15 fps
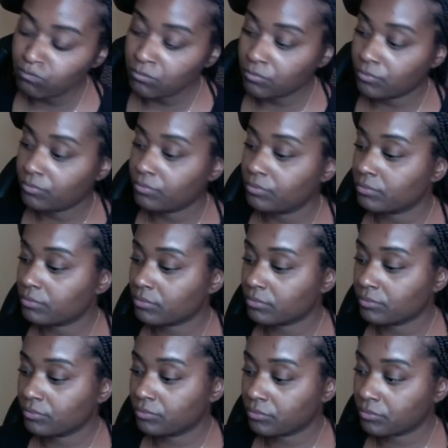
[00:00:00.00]

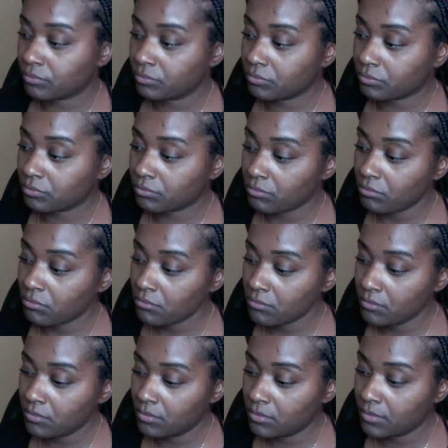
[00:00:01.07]

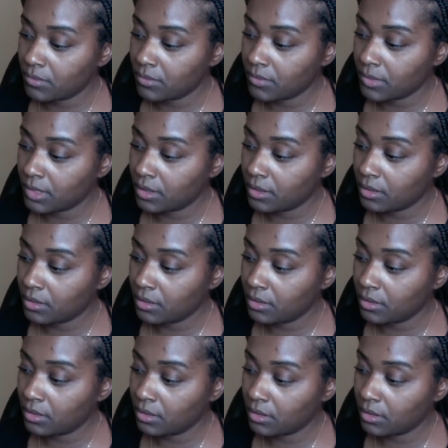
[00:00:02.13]
[no speech]